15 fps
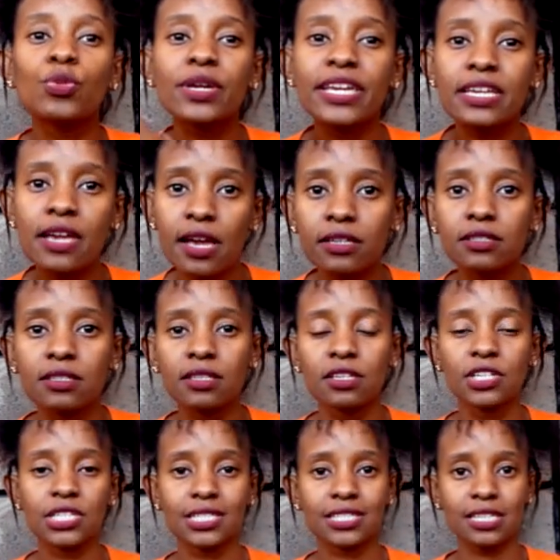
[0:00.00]
get the
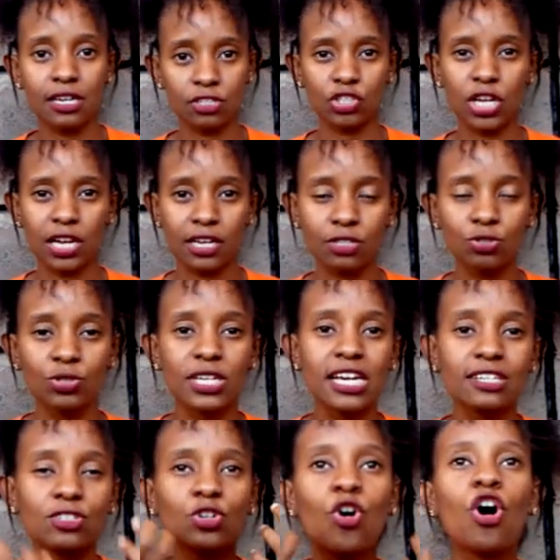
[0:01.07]
research, I like to
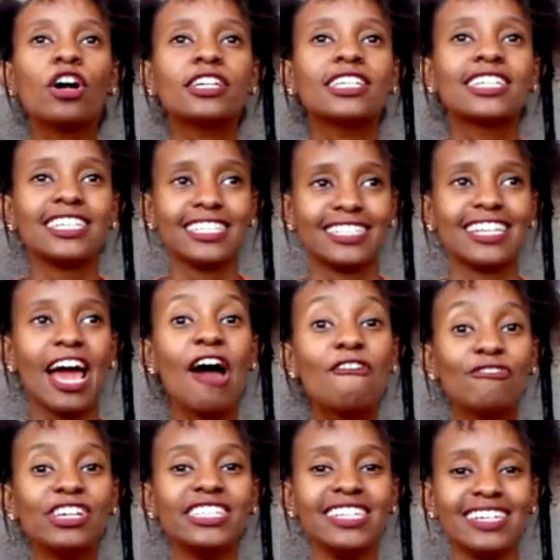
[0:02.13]
get concrete
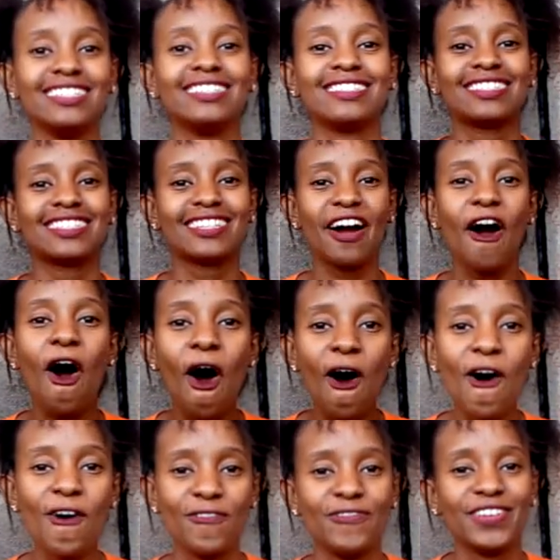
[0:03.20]
evidence
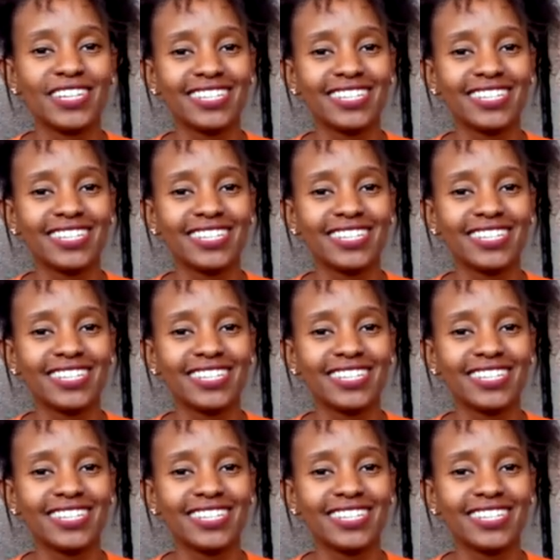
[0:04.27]
of it